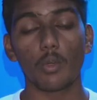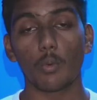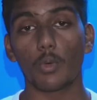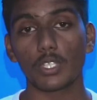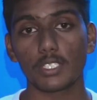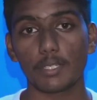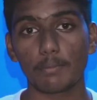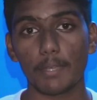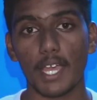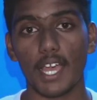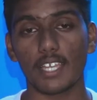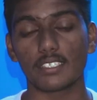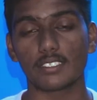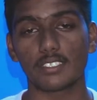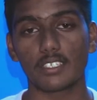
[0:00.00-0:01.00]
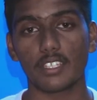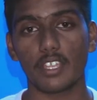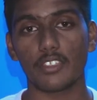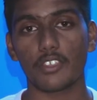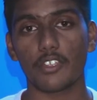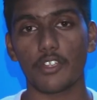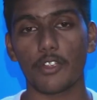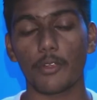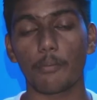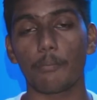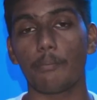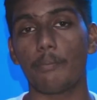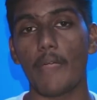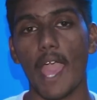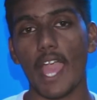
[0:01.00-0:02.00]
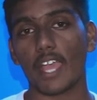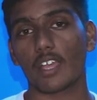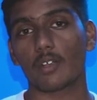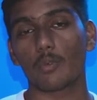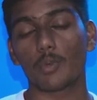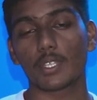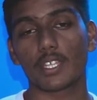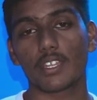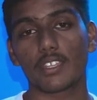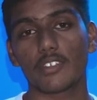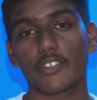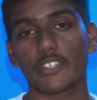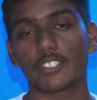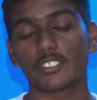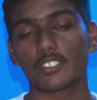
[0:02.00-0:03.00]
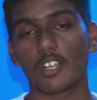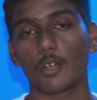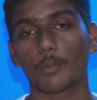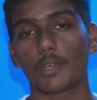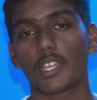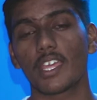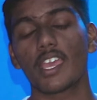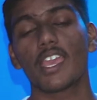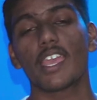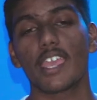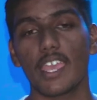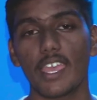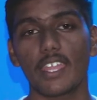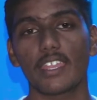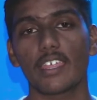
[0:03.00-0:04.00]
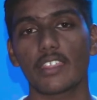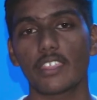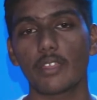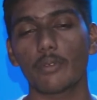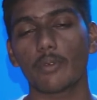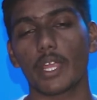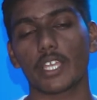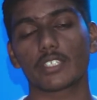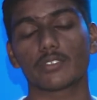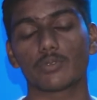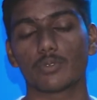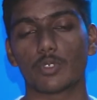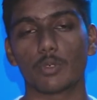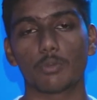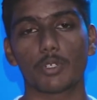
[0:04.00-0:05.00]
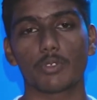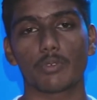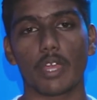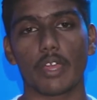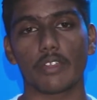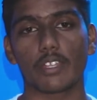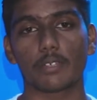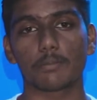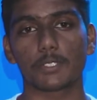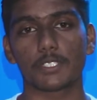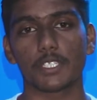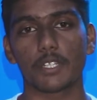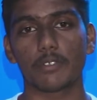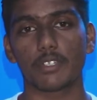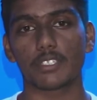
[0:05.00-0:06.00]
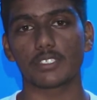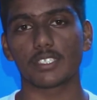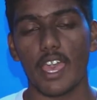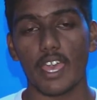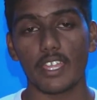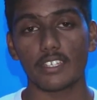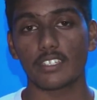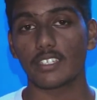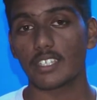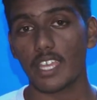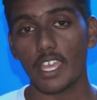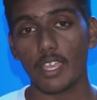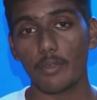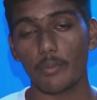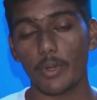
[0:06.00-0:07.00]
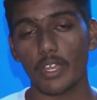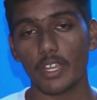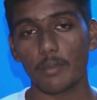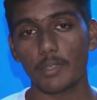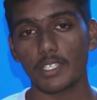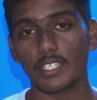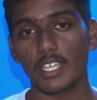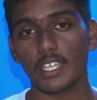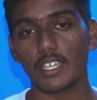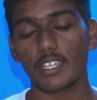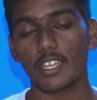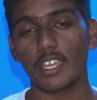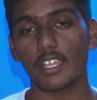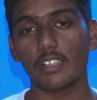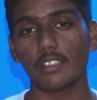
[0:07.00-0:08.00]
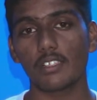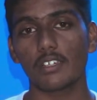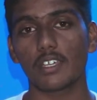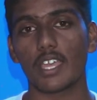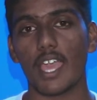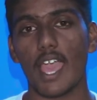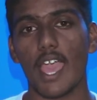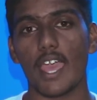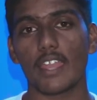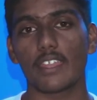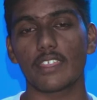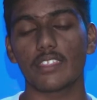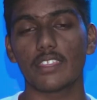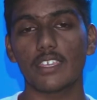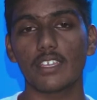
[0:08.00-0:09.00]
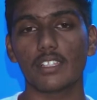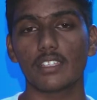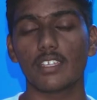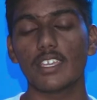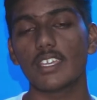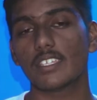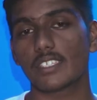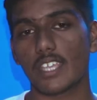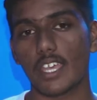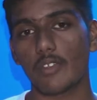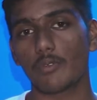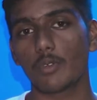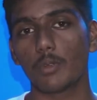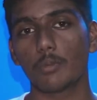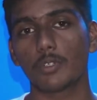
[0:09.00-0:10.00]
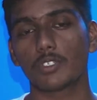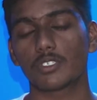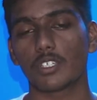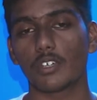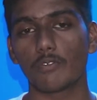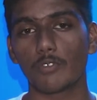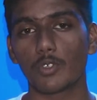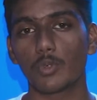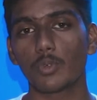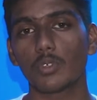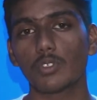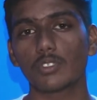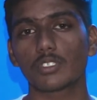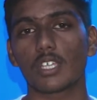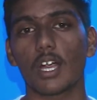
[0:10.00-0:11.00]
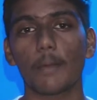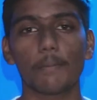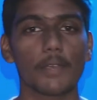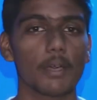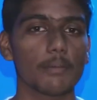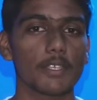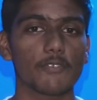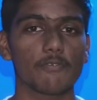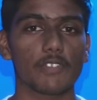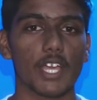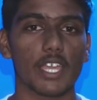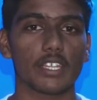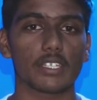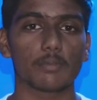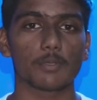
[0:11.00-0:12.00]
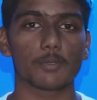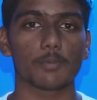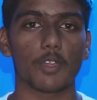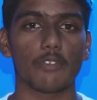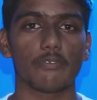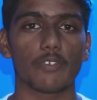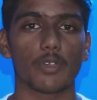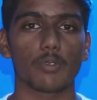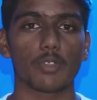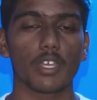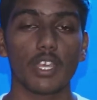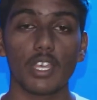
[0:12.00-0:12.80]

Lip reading: What's up guys, Siddharth here, back with another installment in the Rex Rumor Roundup series. And today we're going to be taking a look at the leaks and rumors of Google's upcoming flagship smartphone,